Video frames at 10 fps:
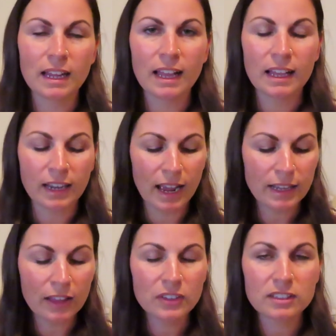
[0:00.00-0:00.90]
And I
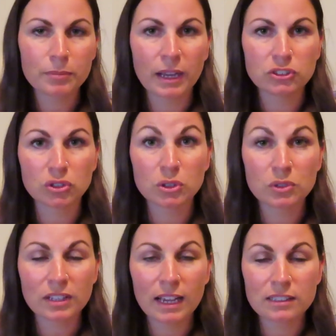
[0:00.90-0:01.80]
got these in my true
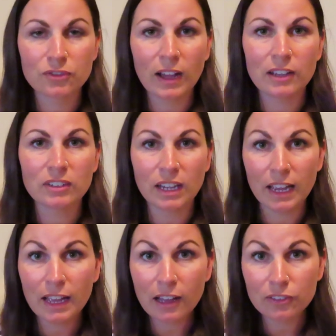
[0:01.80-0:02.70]
size five and a
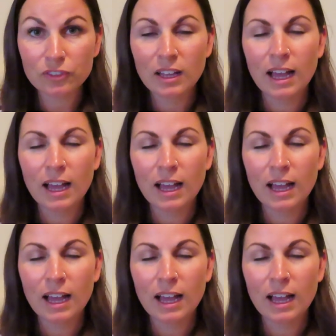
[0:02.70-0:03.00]
half.